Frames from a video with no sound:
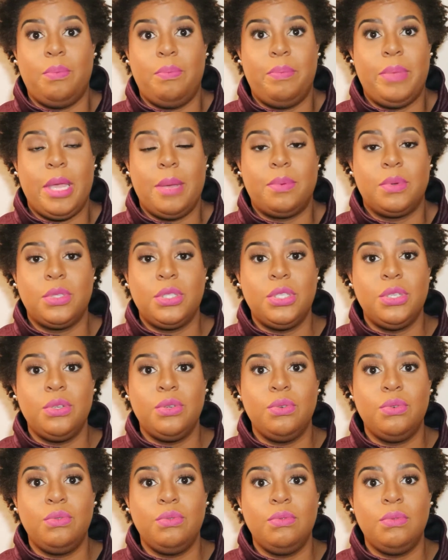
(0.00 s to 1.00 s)
be able
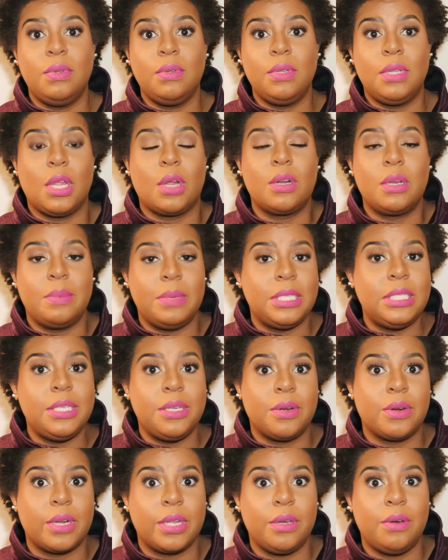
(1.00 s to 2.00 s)
to learn the
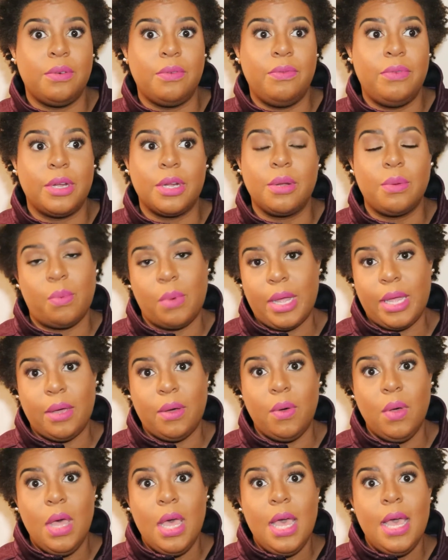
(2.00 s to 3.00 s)
material very
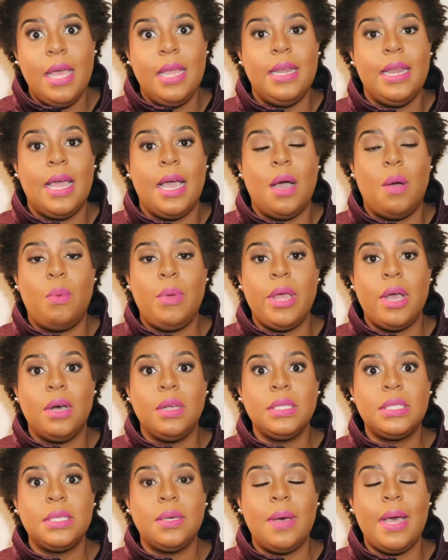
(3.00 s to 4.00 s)
well. Now, we
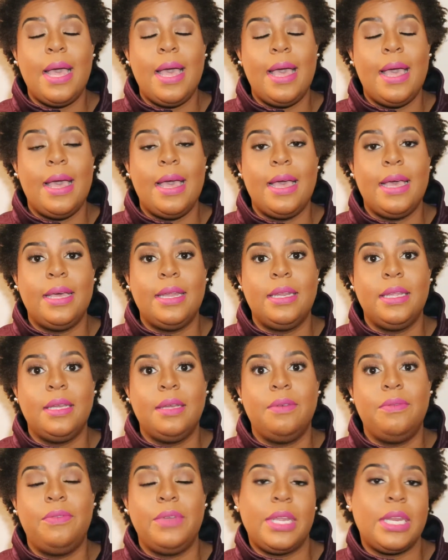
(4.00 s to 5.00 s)
also had
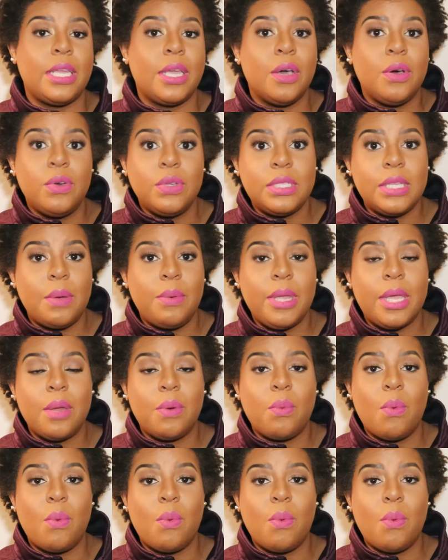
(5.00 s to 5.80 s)
videos that we could